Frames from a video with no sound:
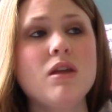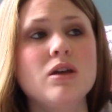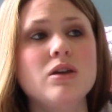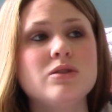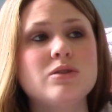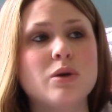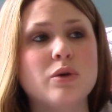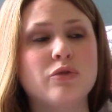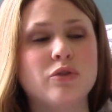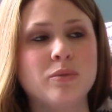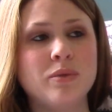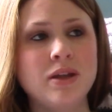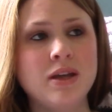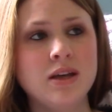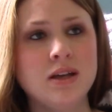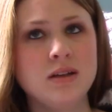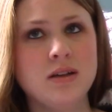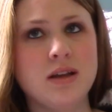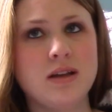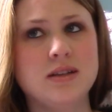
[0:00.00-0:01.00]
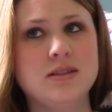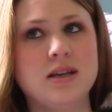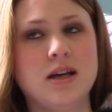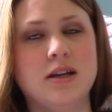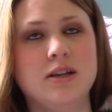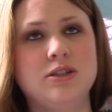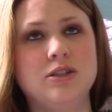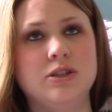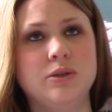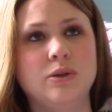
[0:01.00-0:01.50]
So from then they
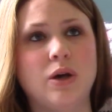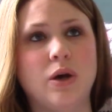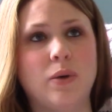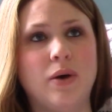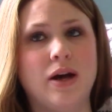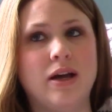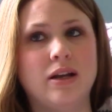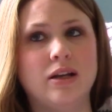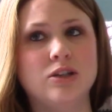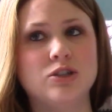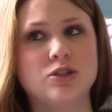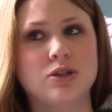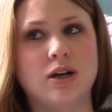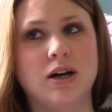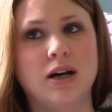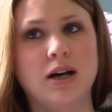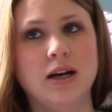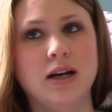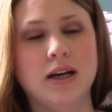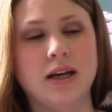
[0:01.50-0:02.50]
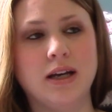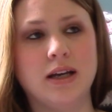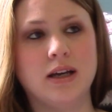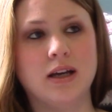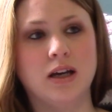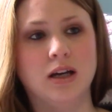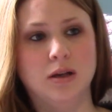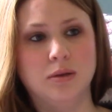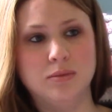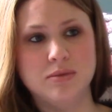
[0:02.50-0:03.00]
decided to go ahead and try
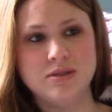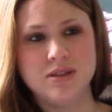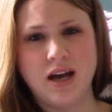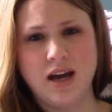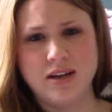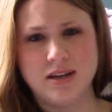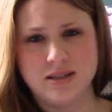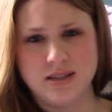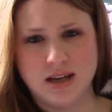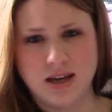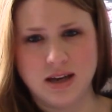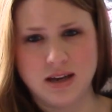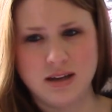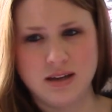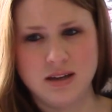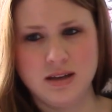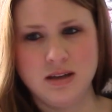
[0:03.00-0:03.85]
Cytotec,